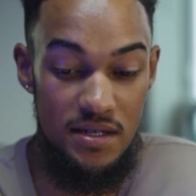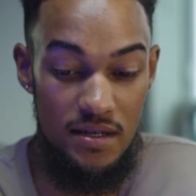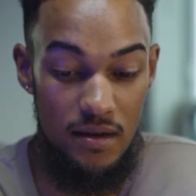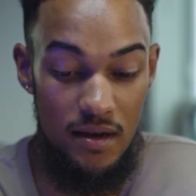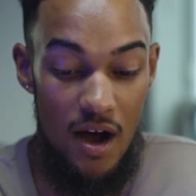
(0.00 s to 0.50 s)

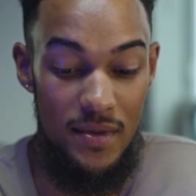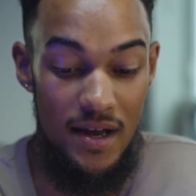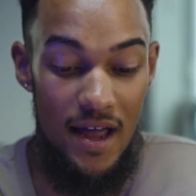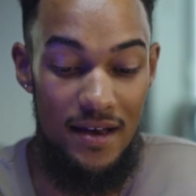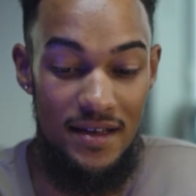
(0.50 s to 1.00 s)
has come in
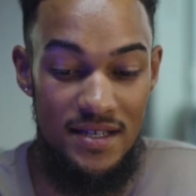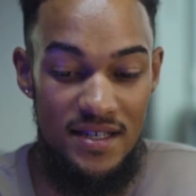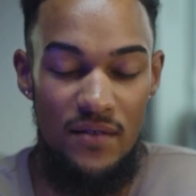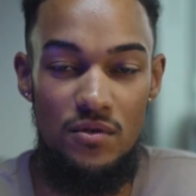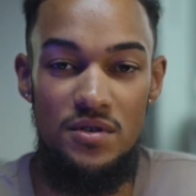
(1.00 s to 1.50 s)
handy
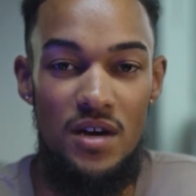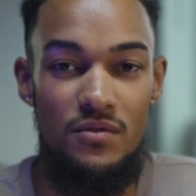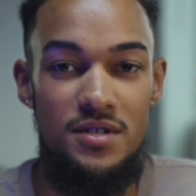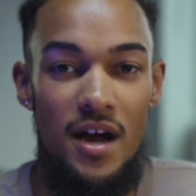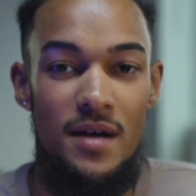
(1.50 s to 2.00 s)
several
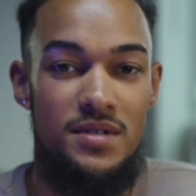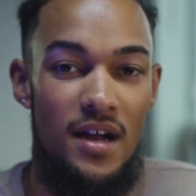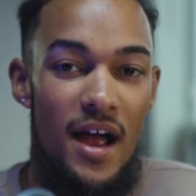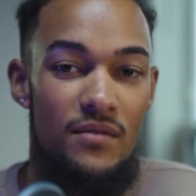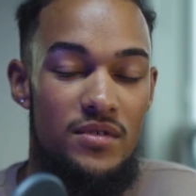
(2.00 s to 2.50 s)
times that
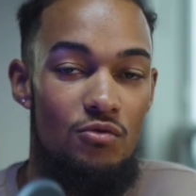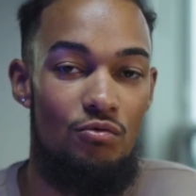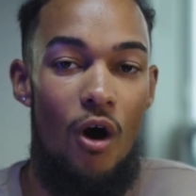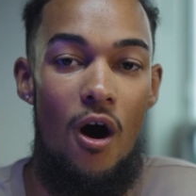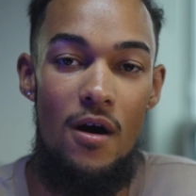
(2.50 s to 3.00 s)
I have the
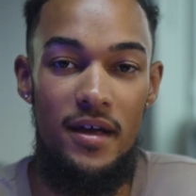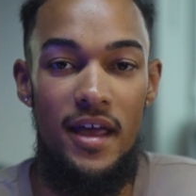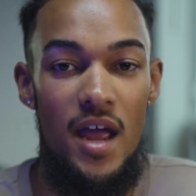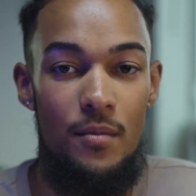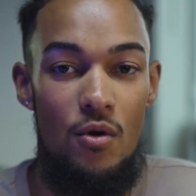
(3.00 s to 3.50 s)
wrong
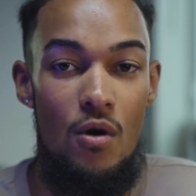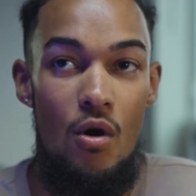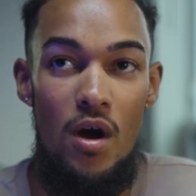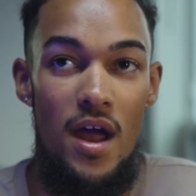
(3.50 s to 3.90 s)
cable